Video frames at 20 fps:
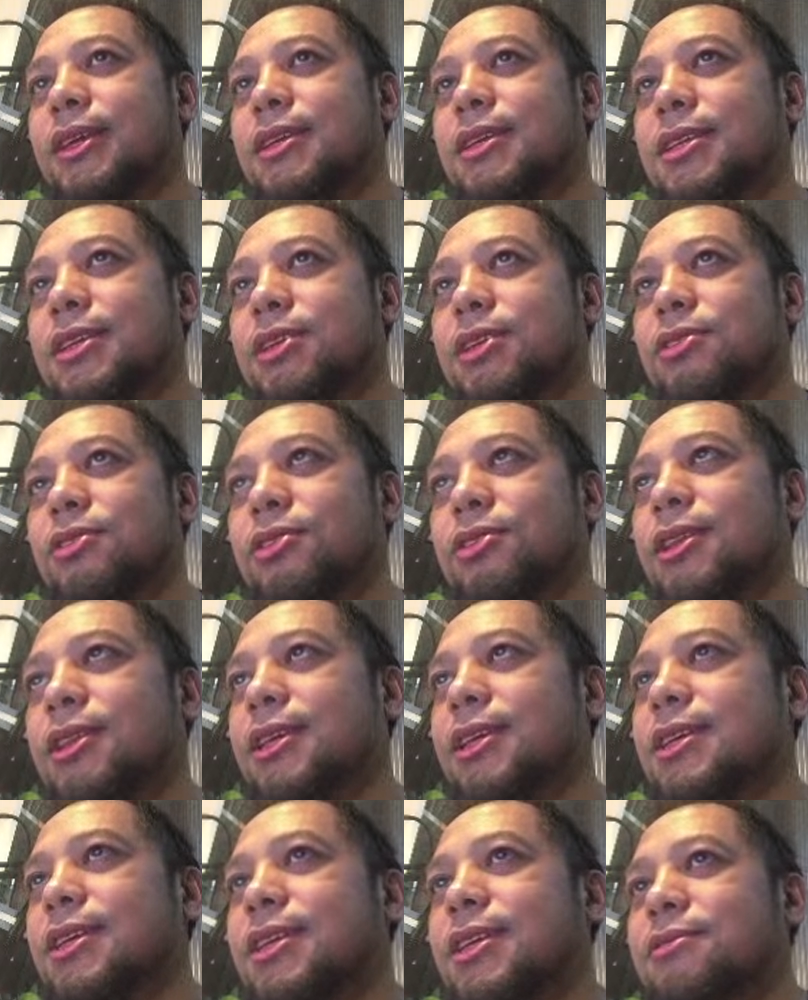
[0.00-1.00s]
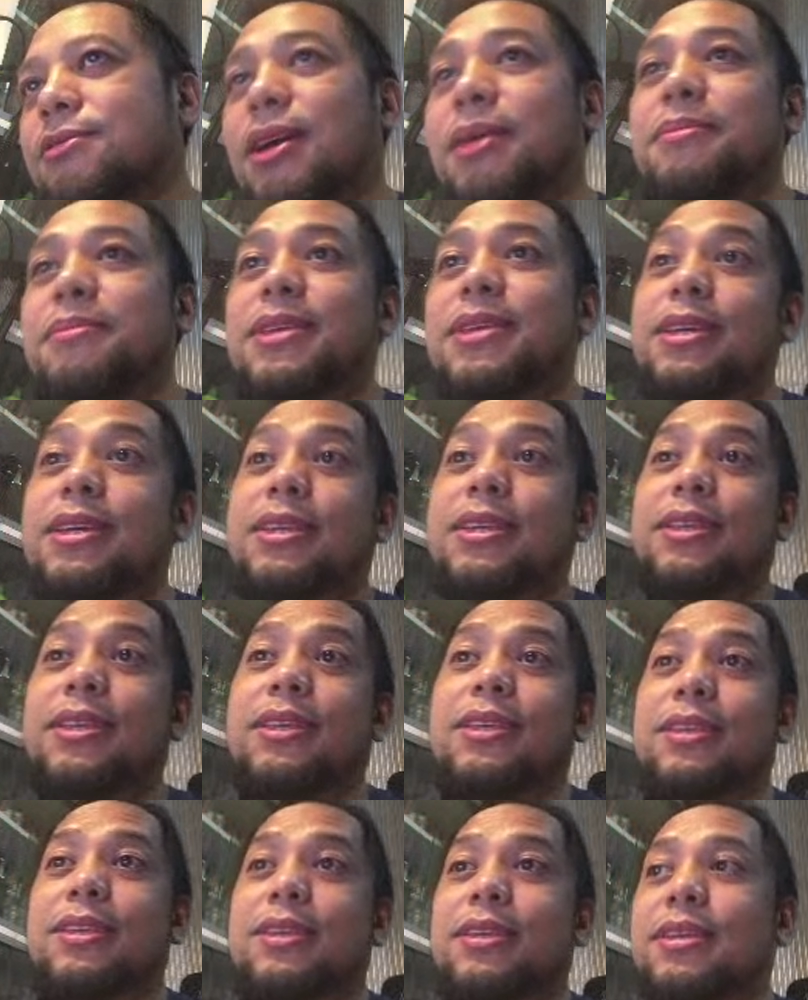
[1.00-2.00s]
you taught us, Ramses.
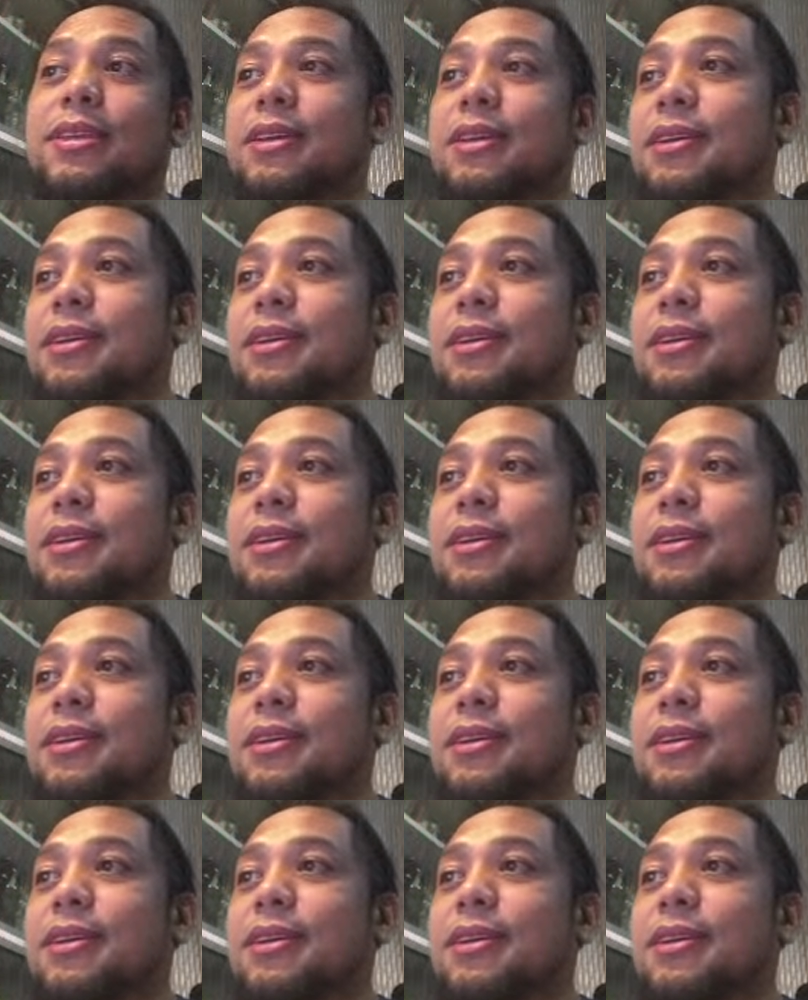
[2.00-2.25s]
Uh,